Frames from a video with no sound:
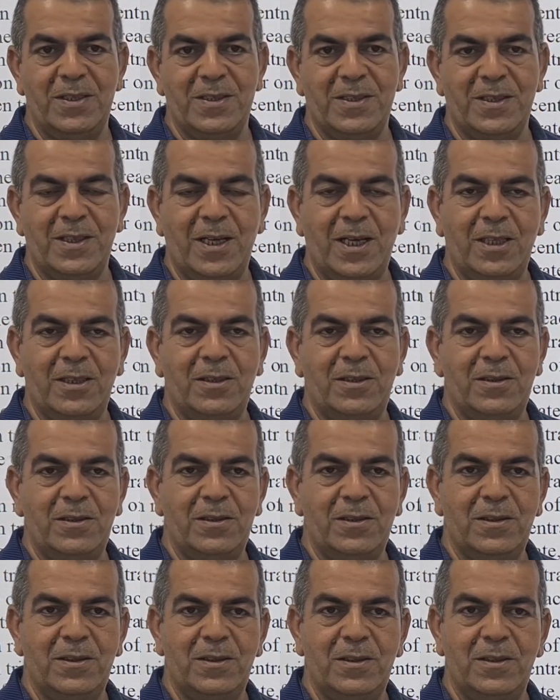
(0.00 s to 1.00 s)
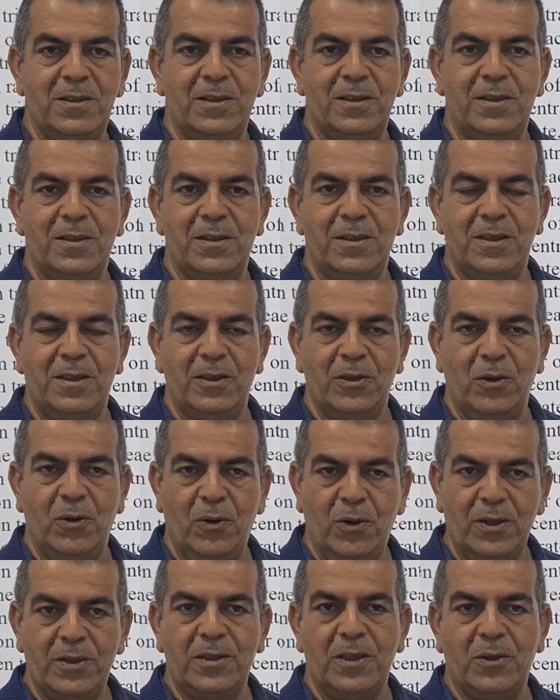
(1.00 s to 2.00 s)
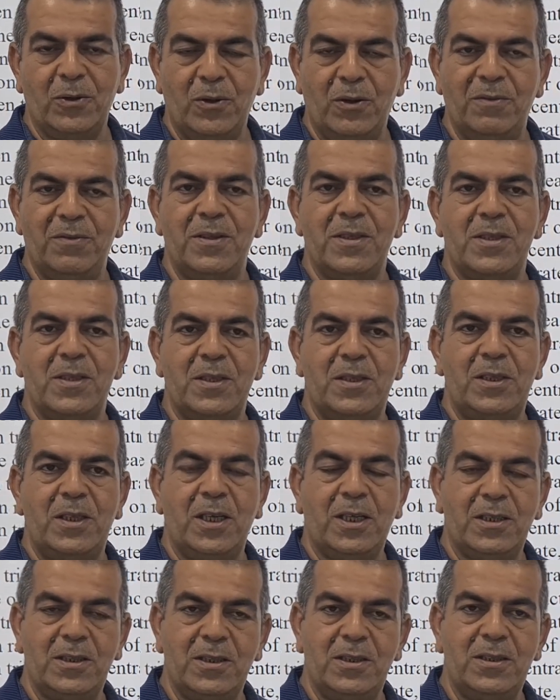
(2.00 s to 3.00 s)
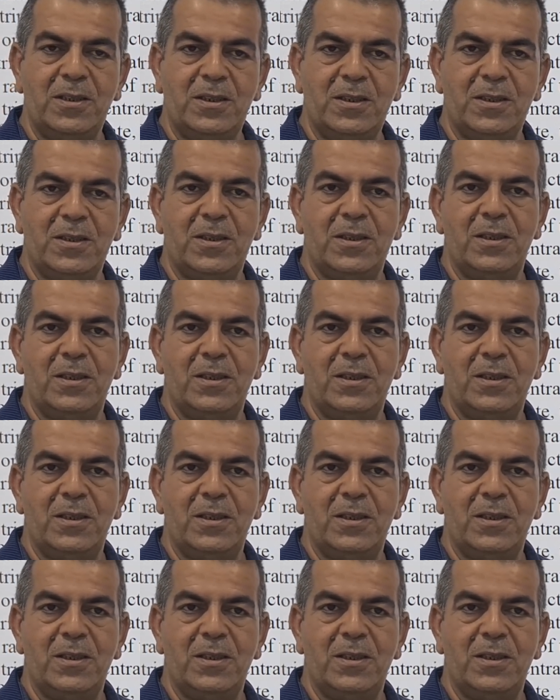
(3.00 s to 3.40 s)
that the order of this reactant